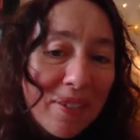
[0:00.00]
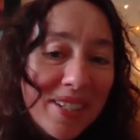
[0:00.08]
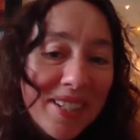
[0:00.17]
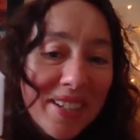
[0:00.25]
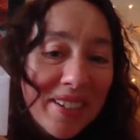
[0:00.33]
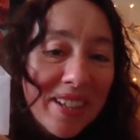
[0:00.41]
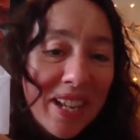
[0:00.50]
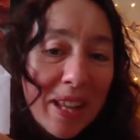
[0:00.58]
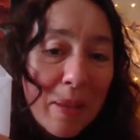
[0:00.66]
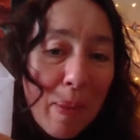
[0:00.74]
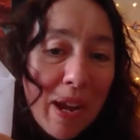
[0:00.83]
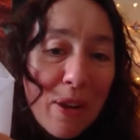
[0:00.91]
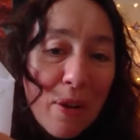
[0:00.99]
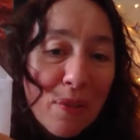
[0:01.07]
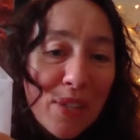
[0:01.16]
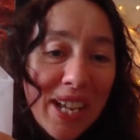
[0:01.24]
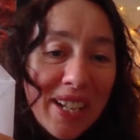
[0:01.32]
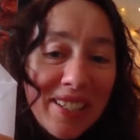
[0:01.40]
I was started thinking the Bake
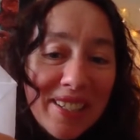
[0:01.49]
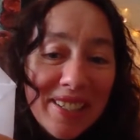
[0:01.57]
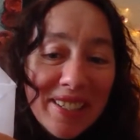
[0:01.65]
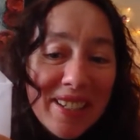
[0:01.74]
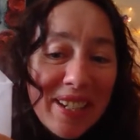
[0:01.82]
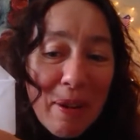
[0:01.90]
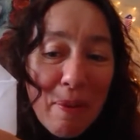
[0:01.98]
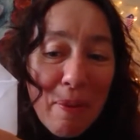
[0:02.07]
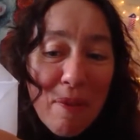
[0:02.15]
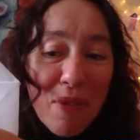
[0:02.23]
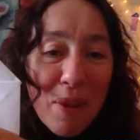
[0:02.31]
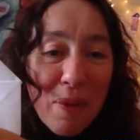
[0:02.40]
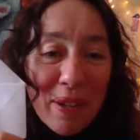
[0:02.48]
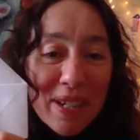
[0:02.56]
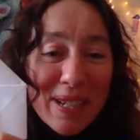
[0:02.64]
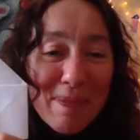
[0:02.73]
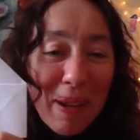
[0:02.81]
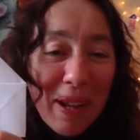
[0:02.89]
Off tent. I don't know whether you
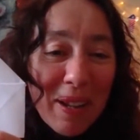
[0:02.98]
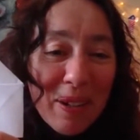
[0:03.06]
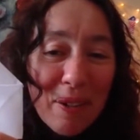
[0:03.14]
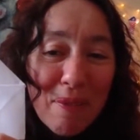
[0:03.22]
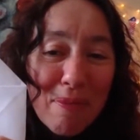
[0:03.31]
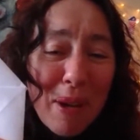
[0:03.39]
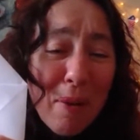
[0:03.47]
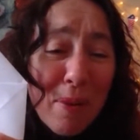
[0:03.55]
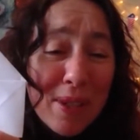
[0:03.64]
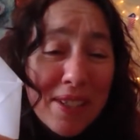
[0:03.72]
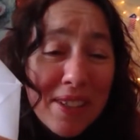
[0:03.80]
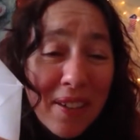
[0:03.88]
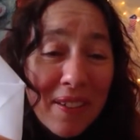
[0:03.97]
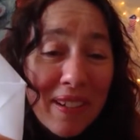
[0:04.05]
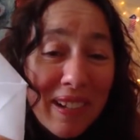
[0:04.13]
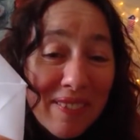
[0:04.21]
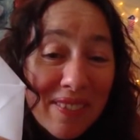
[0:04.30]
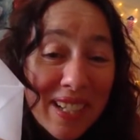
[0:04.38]
watched Bake Off, but it was so
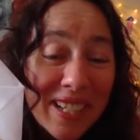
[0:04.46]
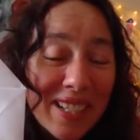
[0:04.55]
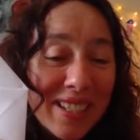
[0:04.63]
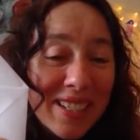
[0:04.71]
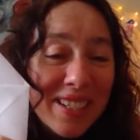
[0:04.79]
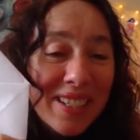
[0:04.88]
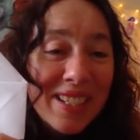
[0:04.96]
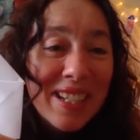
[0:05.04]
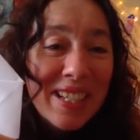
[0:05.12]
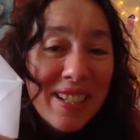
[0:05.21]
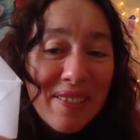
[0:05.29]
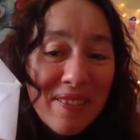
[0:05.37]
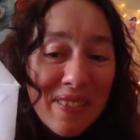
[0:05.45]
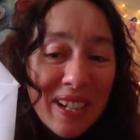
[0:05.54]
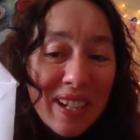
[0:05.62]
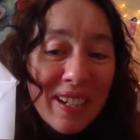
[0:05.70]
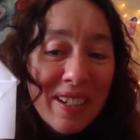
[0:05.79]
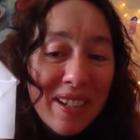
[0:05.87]
lovely to just see
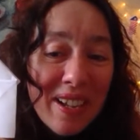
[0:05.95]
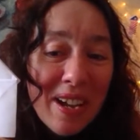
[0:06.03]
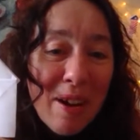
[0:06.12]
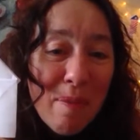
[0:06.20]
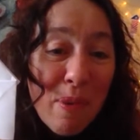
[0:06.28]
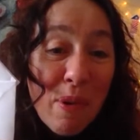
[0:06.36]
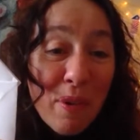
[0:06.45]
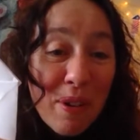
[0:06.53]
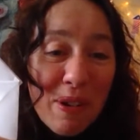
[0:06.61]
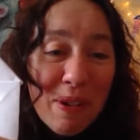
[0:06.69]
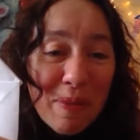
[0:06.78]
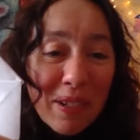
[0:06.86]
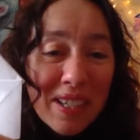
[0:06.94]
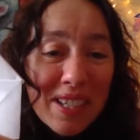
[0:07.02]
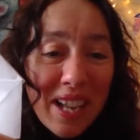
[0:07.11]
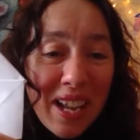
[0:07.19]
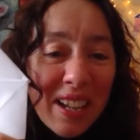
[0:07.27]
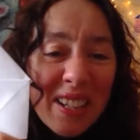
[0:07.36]
something more normal and
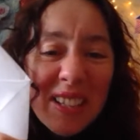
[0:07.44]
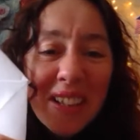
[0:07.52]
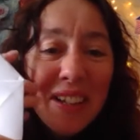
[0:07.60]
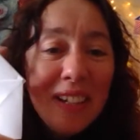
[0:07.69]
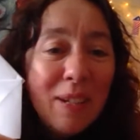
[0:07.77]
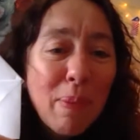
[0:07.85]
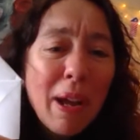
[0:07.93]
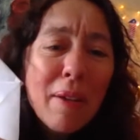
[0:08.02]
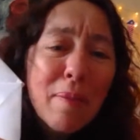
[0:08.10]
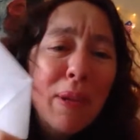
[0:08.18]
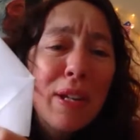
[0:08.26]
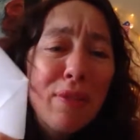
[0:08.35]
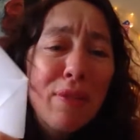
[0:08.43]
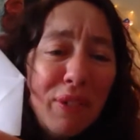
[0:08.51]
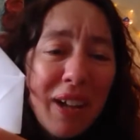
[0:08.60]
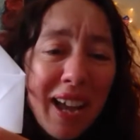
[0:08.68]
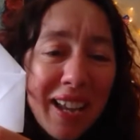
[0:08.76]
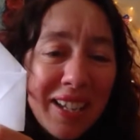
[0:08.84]
to get concerned about beautiful
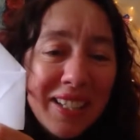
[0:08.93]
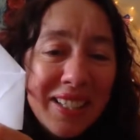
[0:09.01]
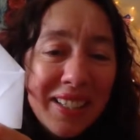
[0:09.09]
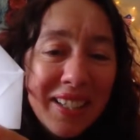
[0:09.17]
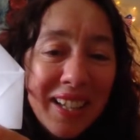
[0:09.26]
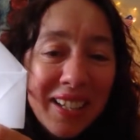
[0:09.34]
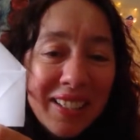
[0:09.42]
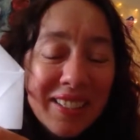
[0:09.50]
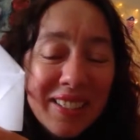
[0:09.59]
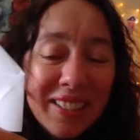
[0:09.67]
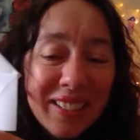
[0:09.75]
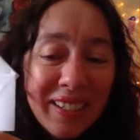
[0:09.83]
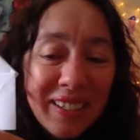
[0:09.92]
cakes and things.